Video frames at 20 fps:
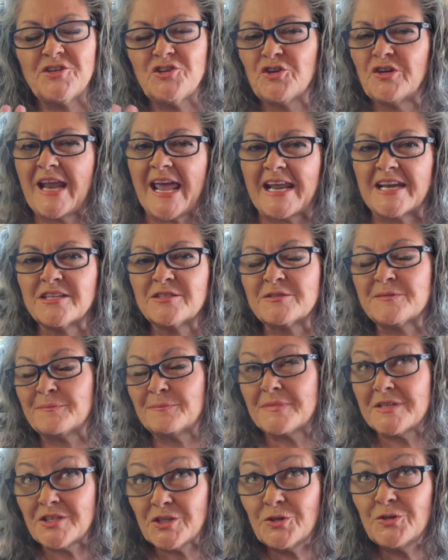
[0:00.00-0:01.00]

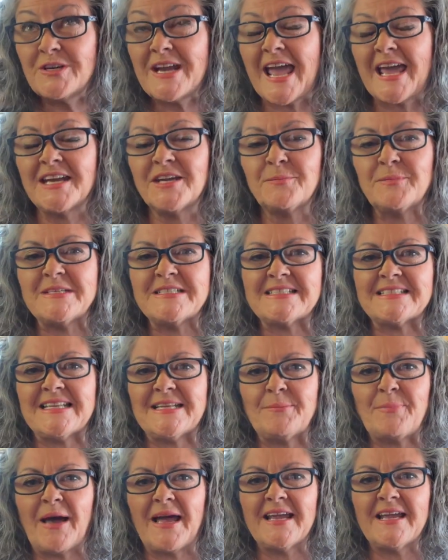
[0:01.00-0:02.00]
unanimously
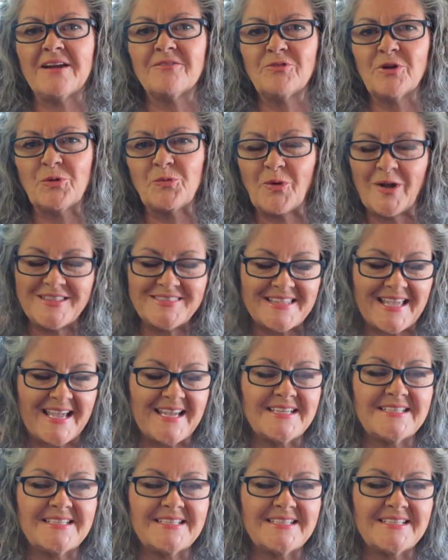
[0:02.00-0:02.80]
by everyone that